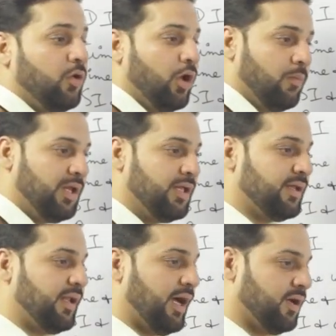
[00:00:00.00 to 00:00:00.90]
Normally in
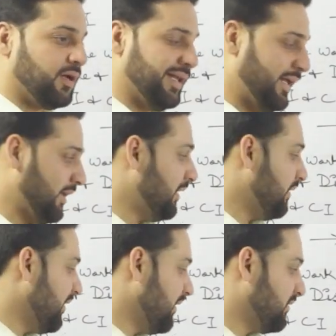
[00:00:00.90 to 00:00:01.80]
the clerical
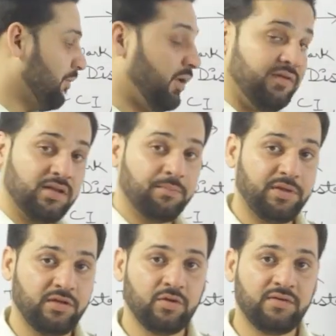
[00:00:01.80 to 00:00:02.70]
level exam, or even in the
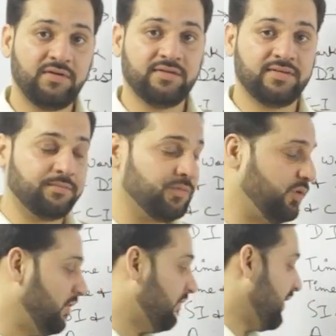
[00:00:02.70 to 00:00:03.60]
PEO level exam,
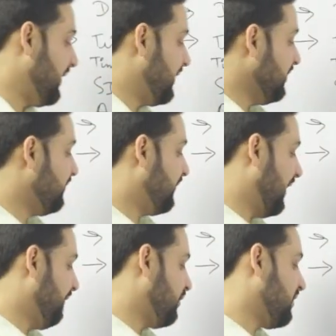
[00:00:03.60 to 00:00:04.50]
you will find at least
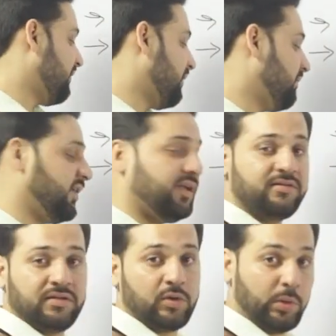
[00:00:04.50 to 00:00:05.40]
5 questions from
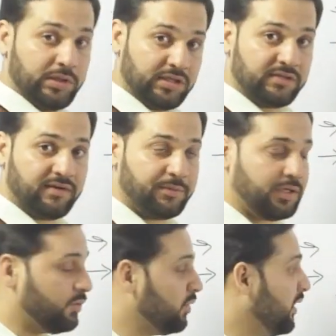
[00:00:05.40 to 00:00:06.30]
series in the quantitative
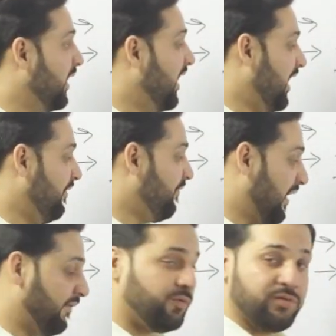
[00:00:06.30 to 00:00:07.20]
aptitude and
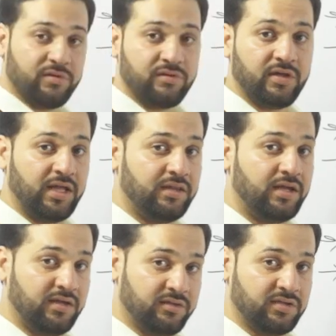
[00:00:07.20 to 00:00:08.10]
5 questions in
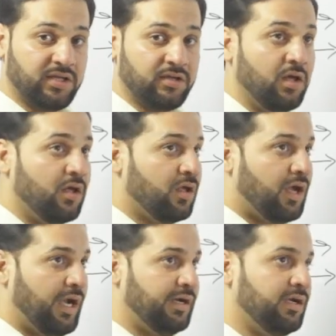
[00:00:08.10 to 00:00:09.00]
the reasoning.
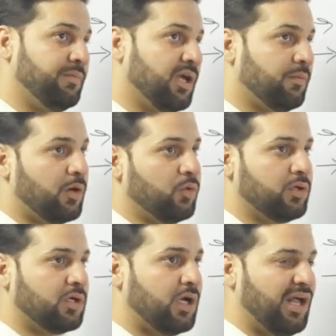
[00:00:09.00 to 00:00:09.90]
And it will be
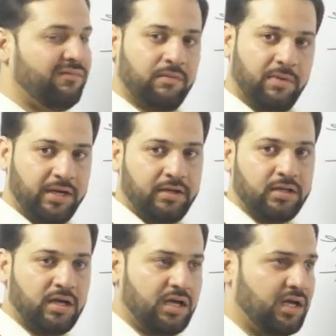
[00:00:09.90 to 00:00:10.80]
about
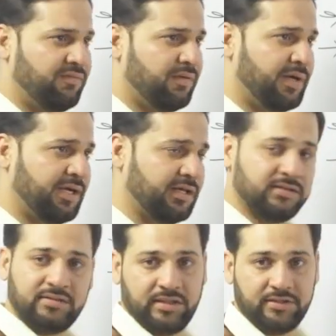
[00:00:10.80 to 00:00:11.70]

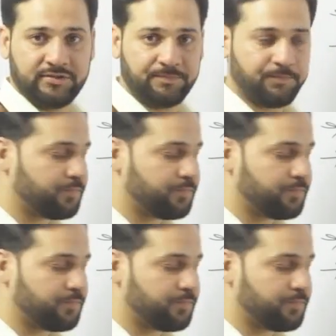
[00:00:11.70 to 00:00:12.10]
alphabetical series.